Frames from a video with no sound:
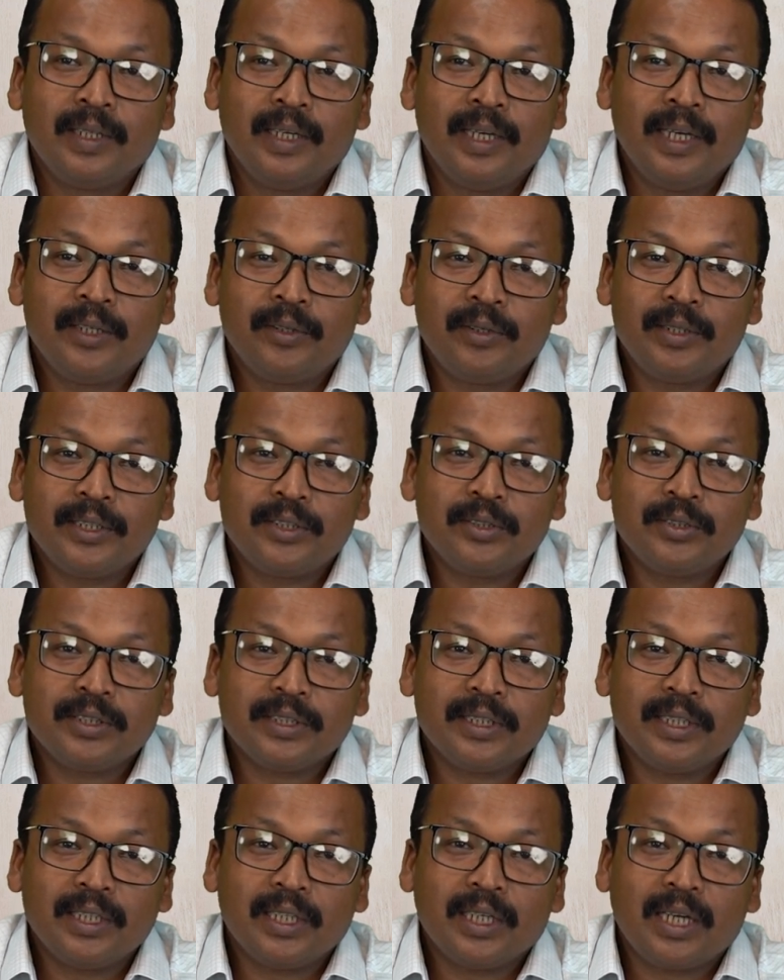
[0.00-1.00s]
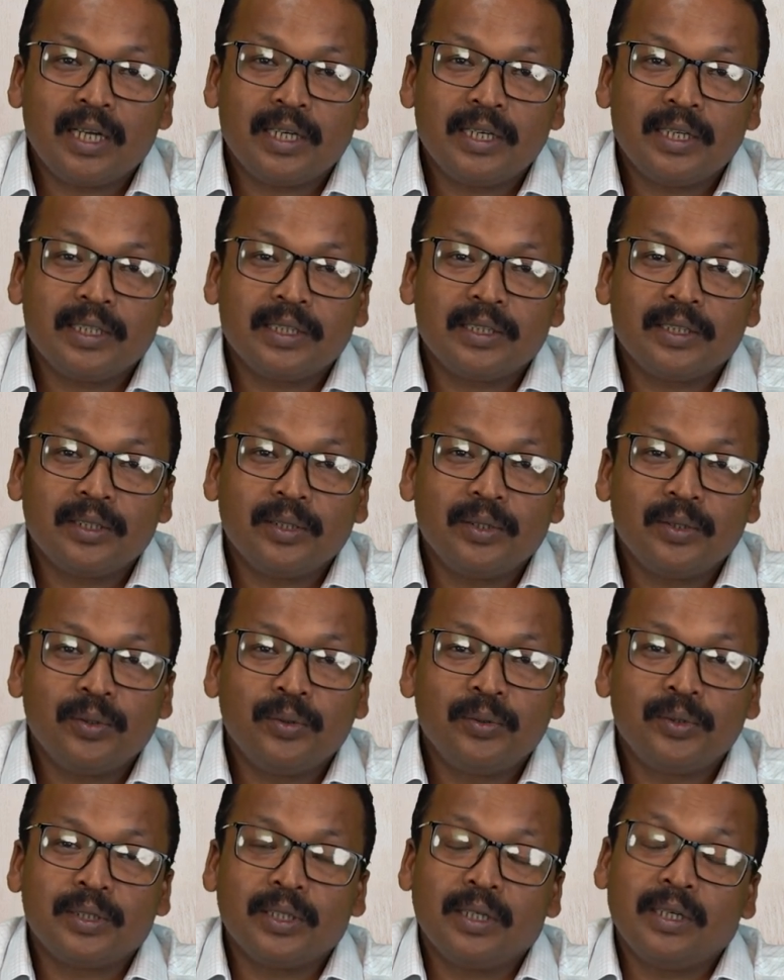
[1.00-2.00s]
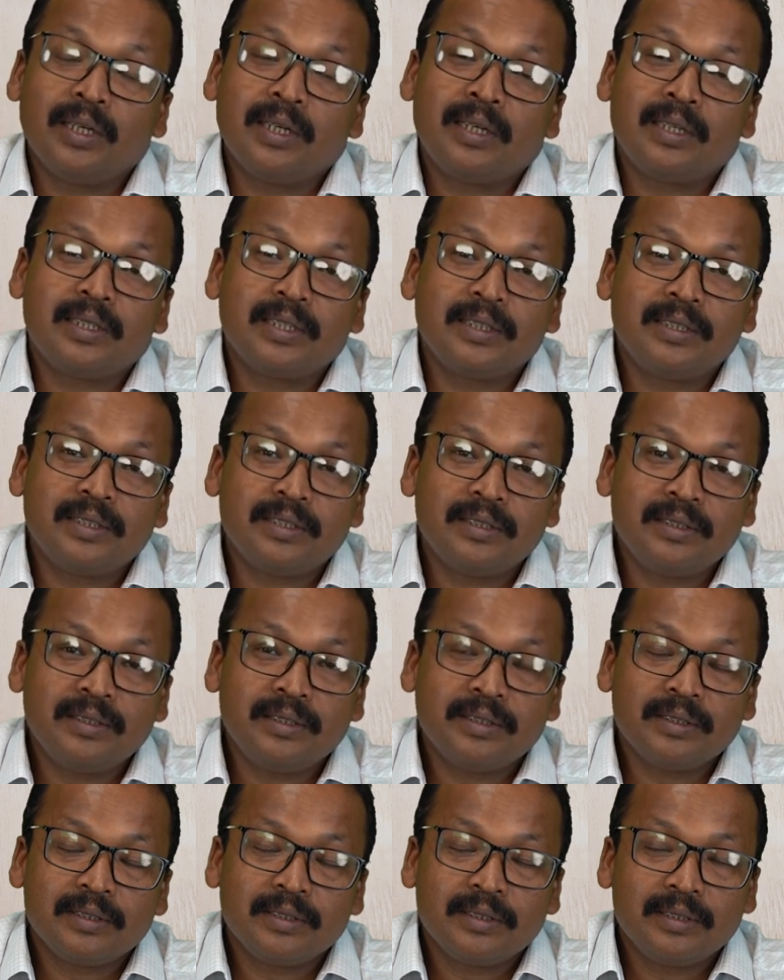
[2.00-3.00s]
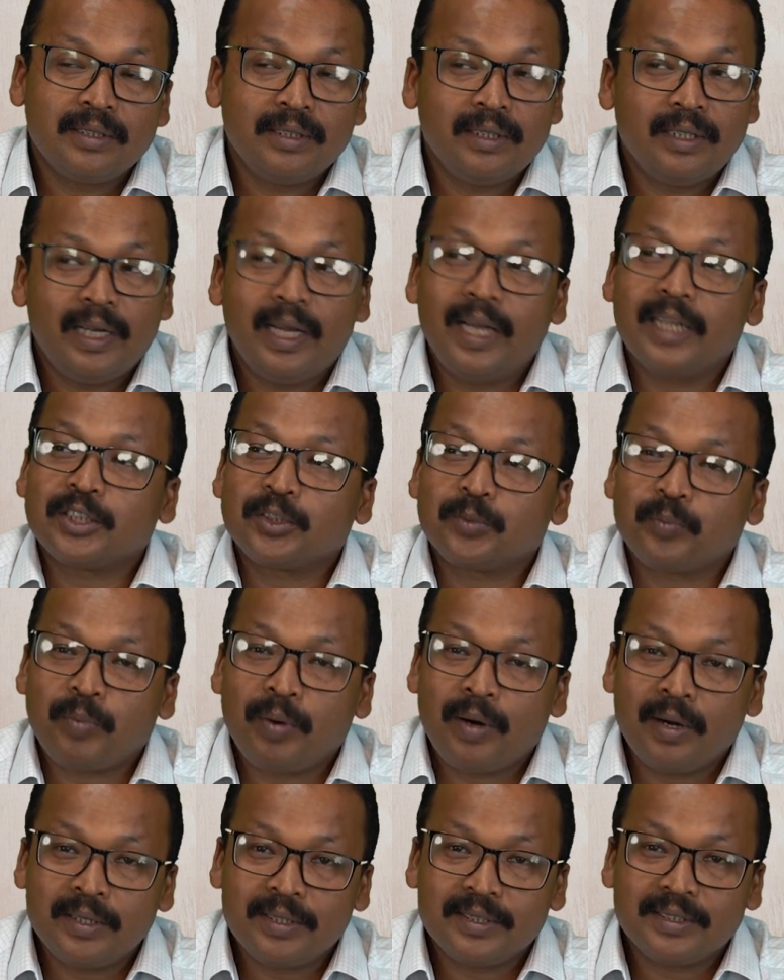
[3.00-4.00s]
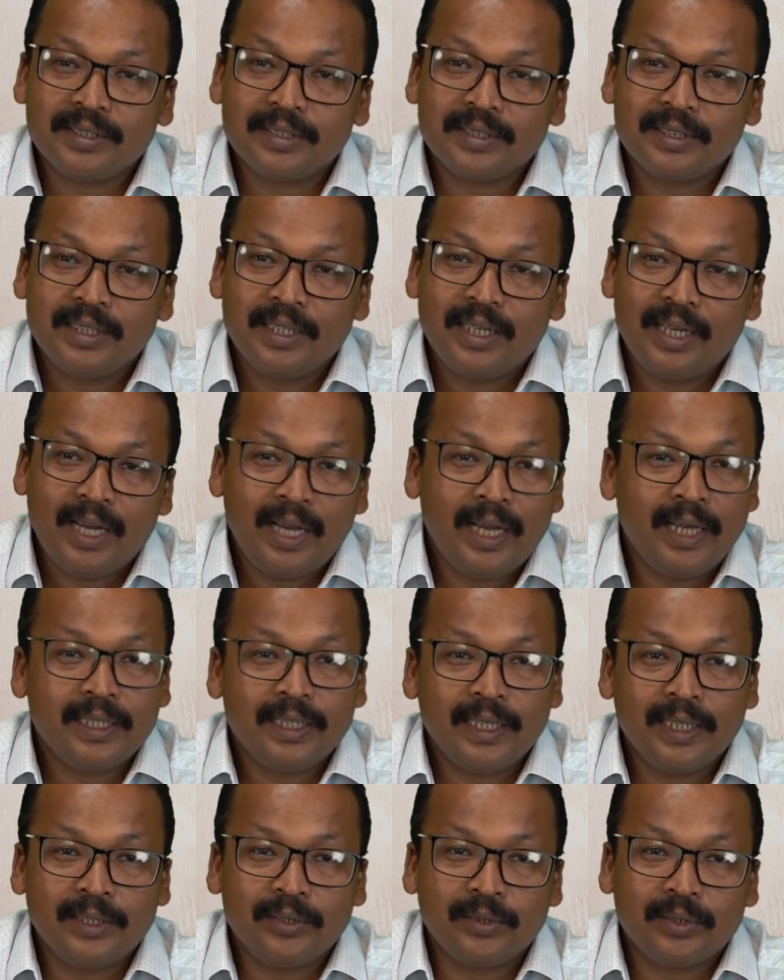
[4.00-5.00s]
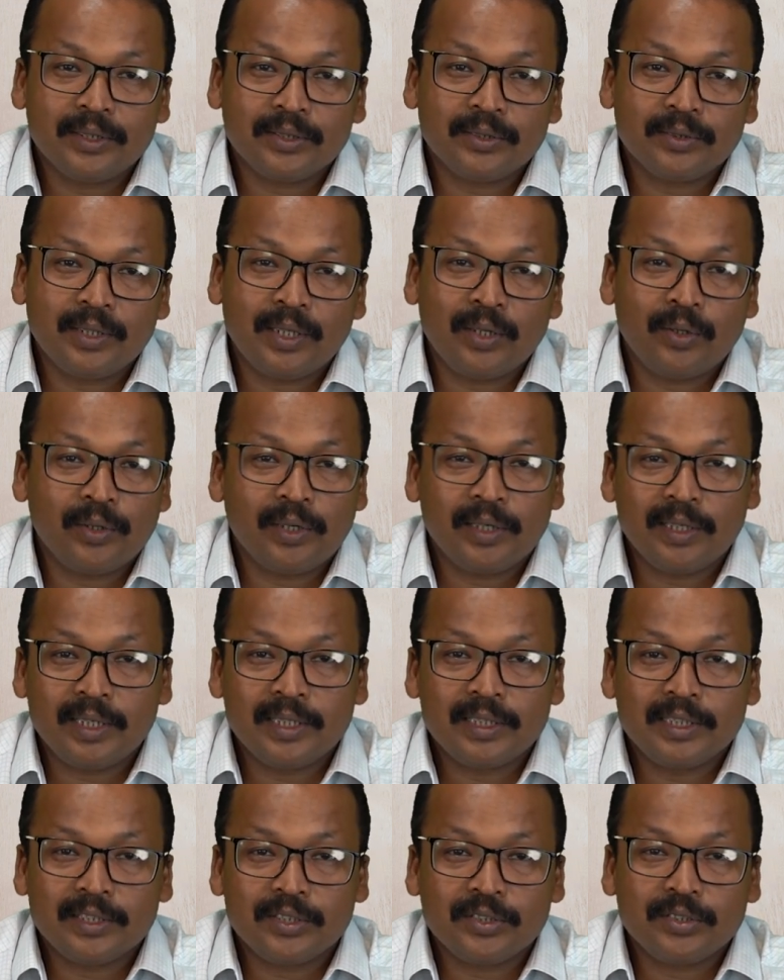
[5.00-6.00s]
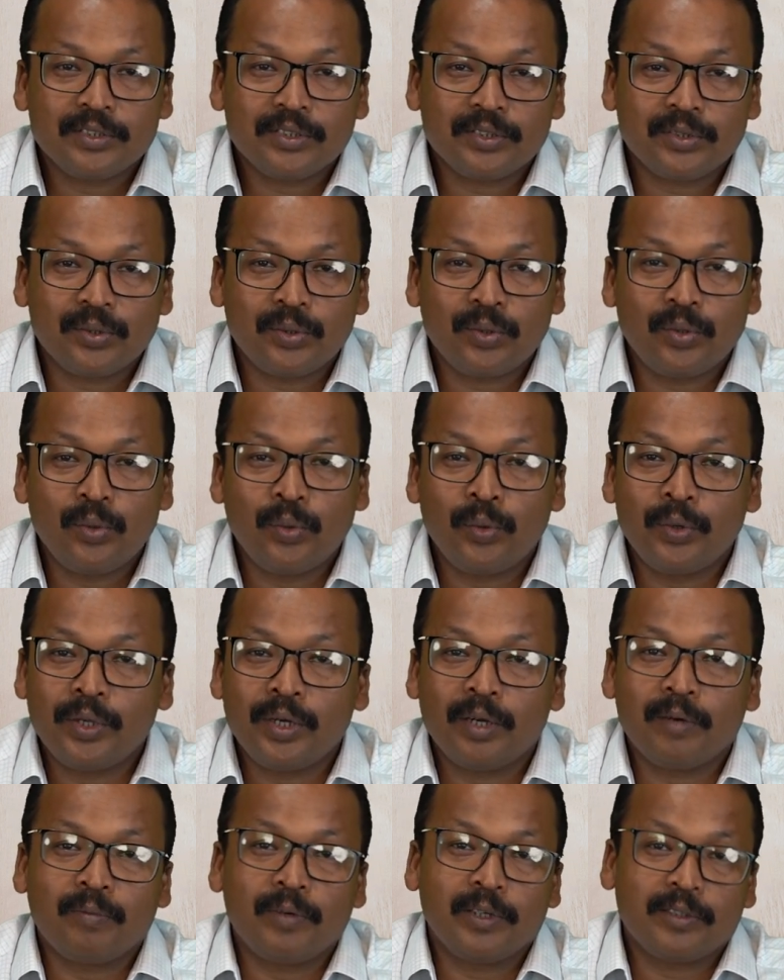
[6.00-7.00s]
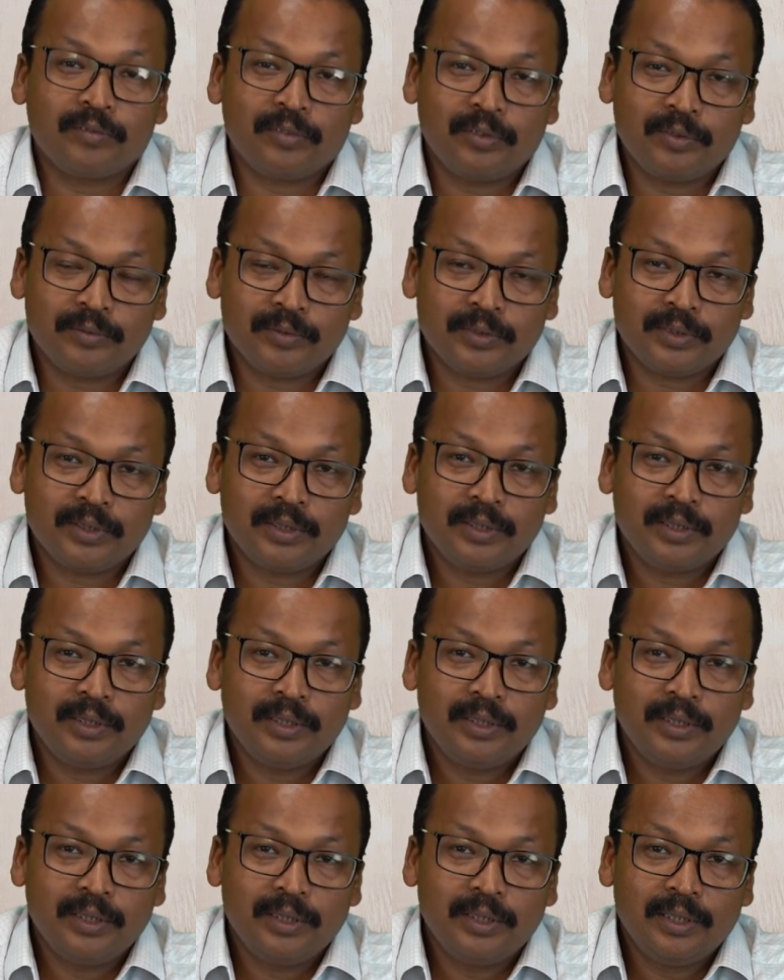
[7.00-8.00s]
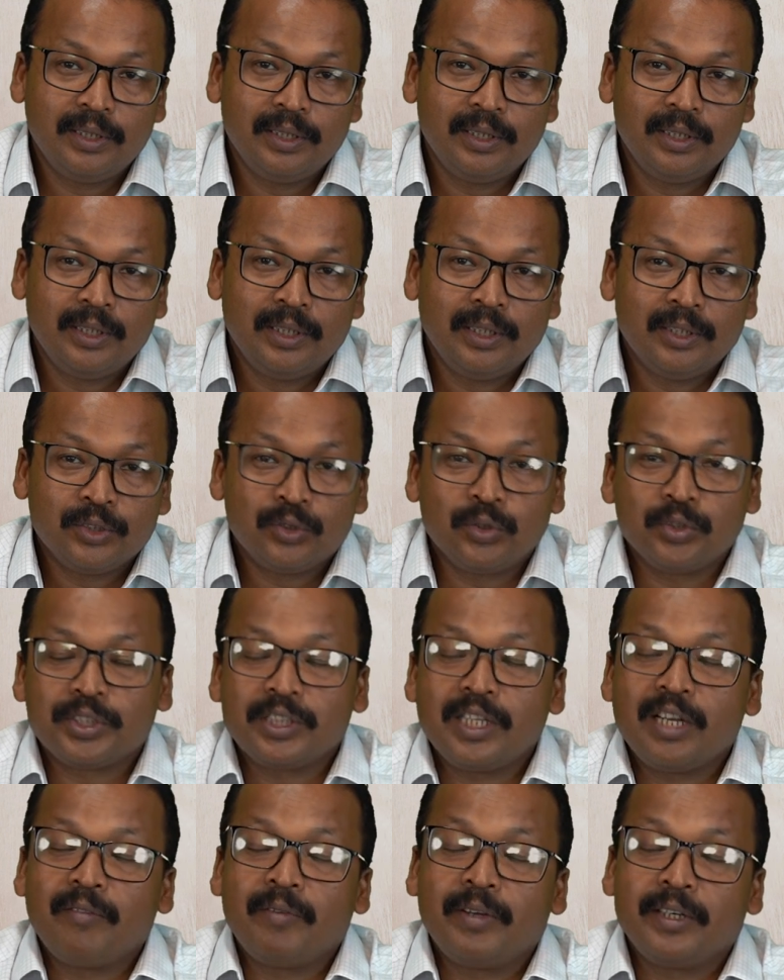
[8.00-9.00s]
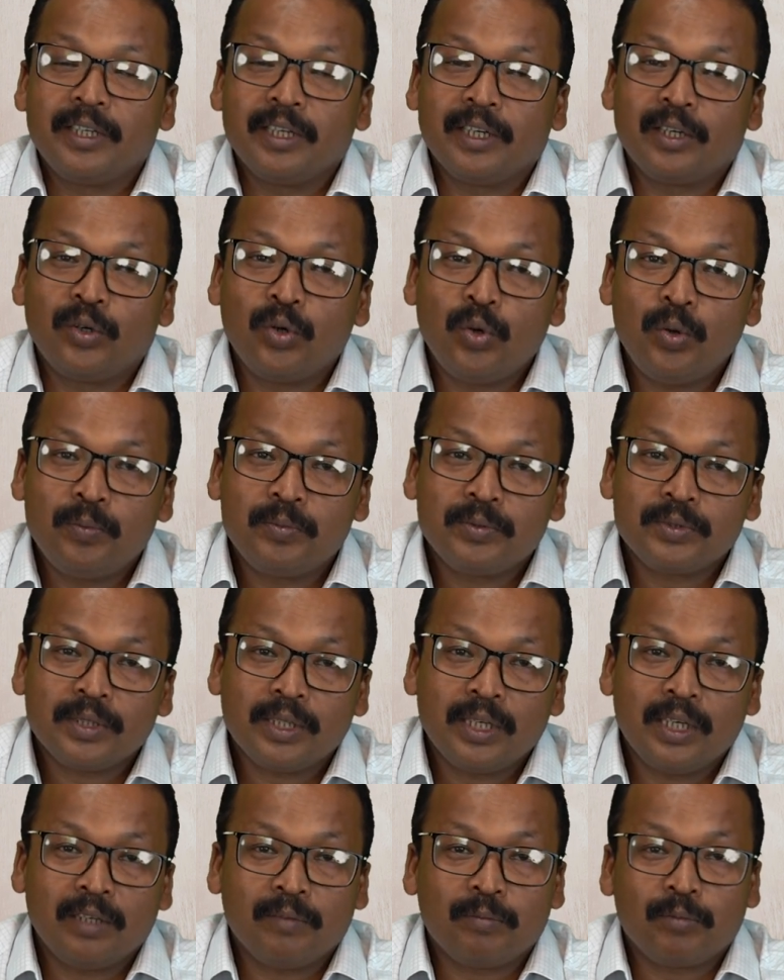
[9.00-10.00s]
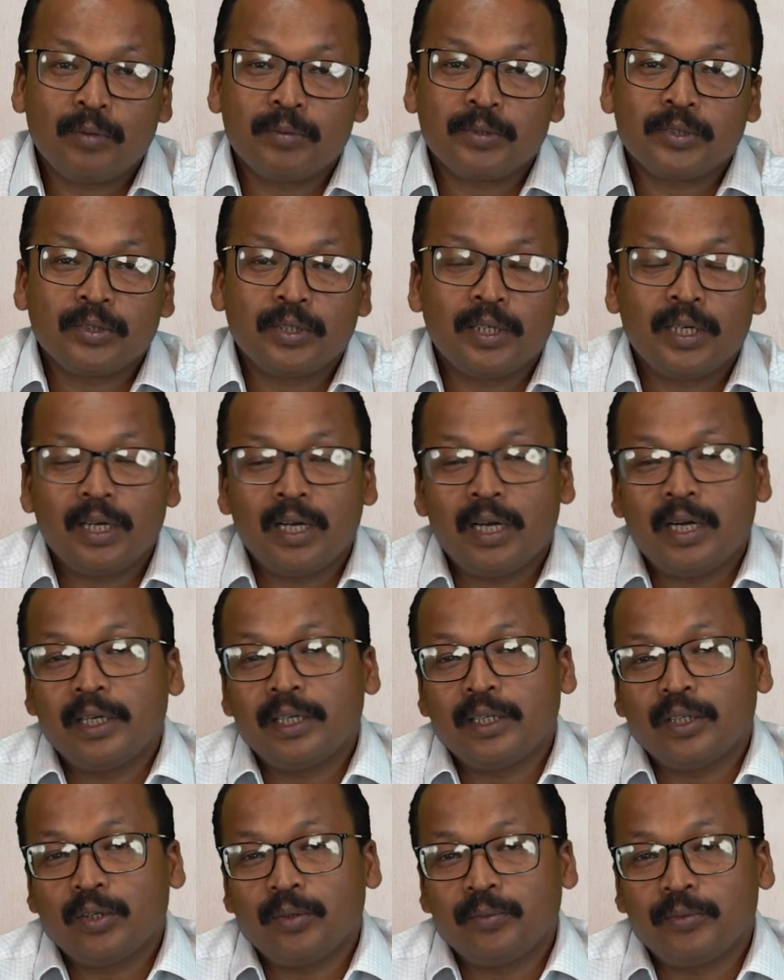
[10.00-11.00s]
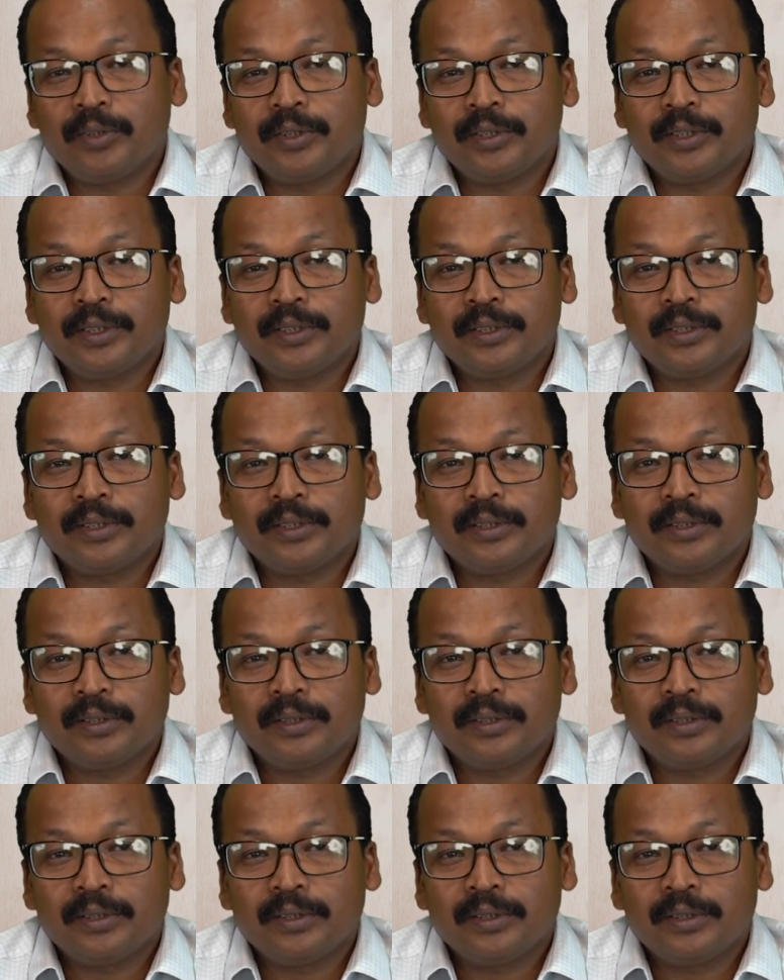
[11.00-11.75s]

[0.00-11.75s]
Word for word: Educators can connect with other teachers, experts, and educational organizations through OER platforms, social media groups, and professional learning communities.